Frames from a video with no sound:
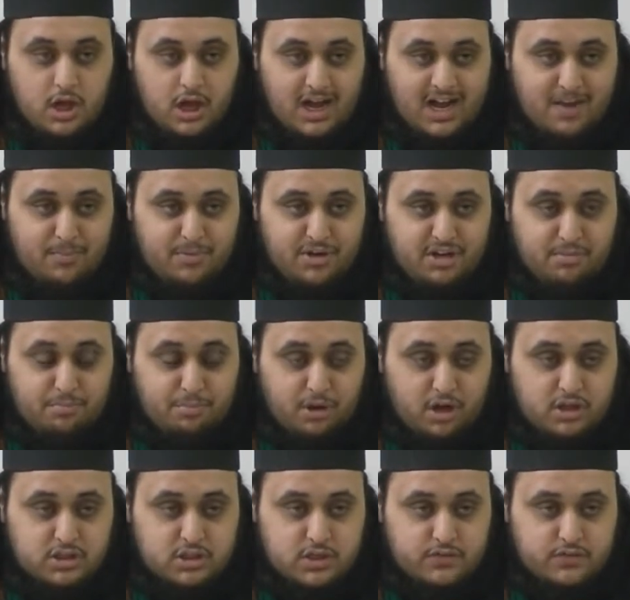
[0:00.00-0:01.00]
How many
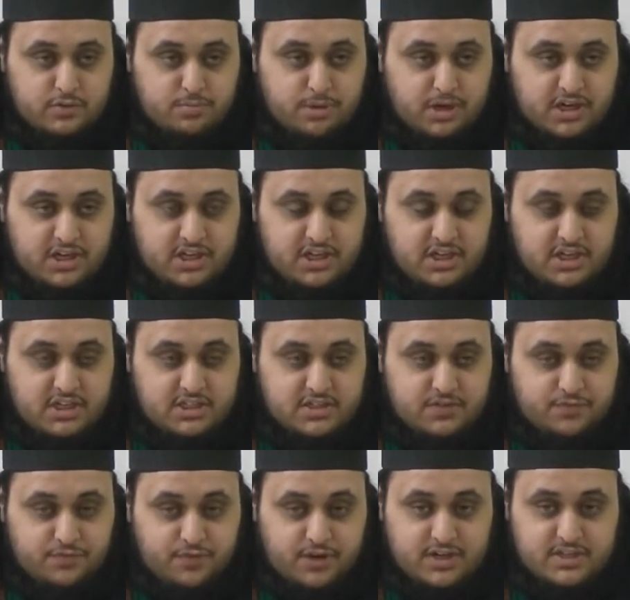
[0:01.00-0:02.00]
parts of your body is
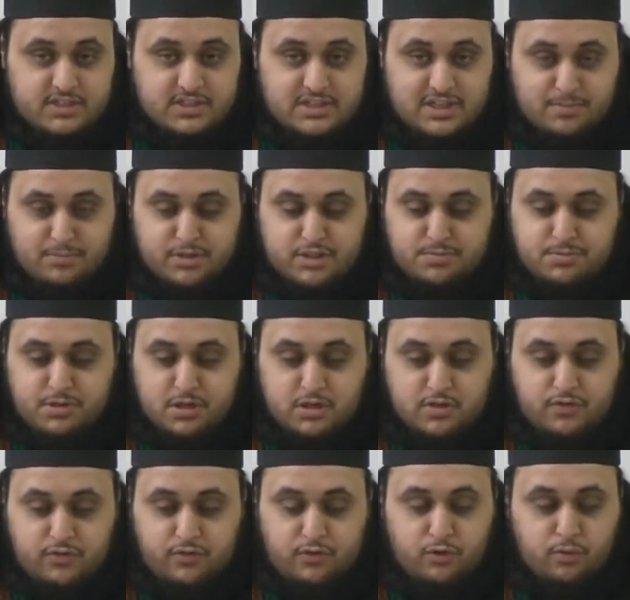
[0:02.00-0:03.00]
it farz that must be
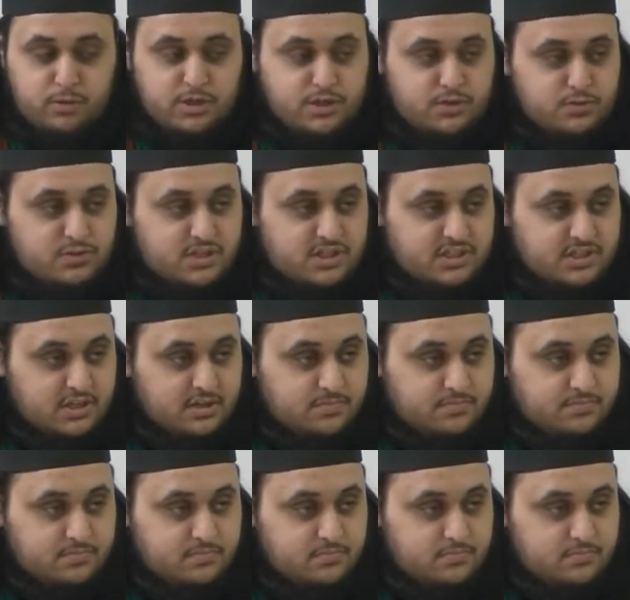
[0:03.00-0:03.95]
on the floor when you do sajda?